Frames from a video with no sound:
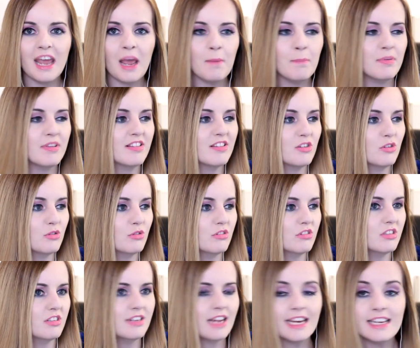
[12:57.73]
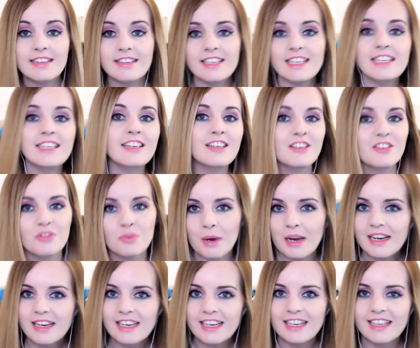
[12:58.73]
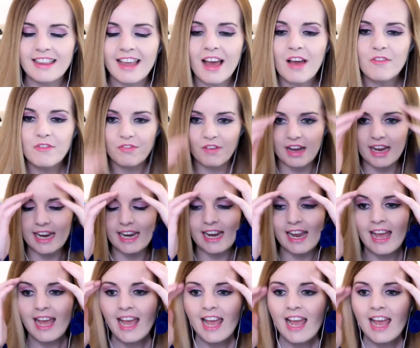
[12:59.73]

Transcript: episode 19 and 20 in that fight.